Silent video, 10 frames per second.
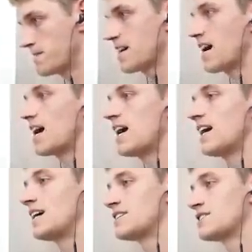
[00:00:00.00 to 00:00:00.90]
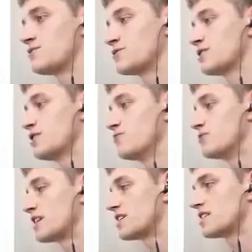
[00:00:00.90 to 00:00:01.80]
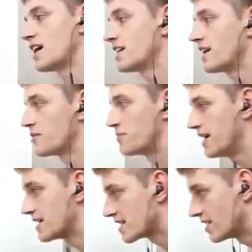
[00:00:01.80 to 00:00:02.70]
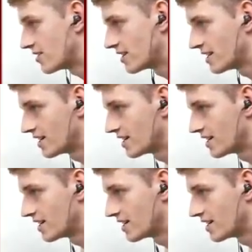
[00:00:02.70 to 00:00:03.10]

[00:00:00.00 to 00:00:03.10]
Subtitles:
Ah, so close. I didn't have the pace there.